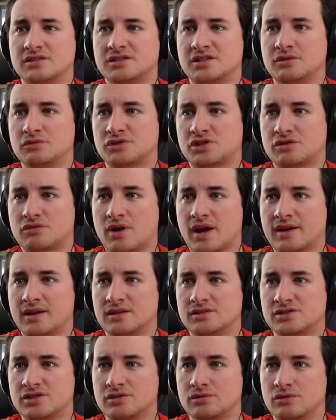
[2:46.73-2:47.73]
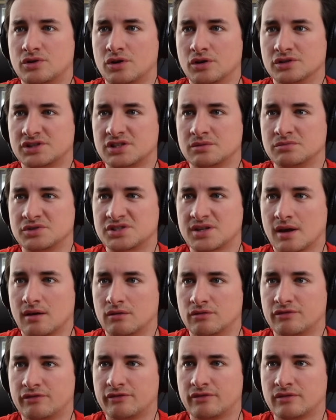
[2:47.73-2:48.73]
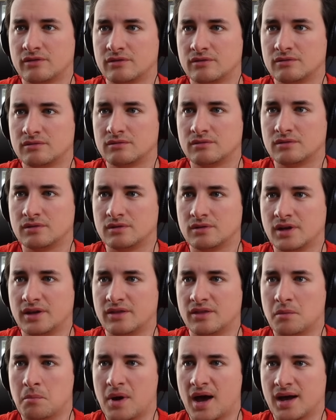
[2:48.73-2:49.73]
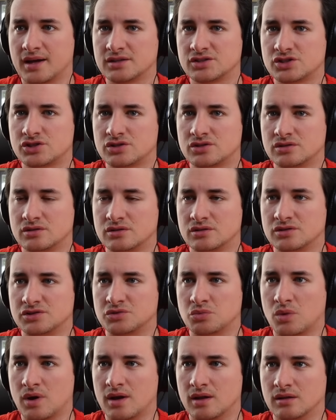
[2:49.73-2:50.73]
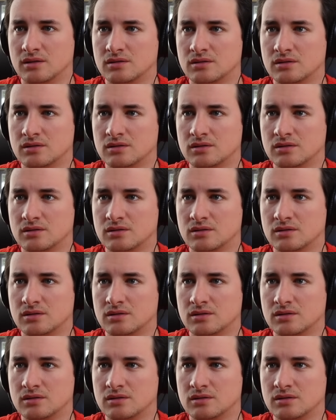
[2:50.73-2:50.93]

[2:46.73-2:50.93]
he was threatening to cut himself in the match as well.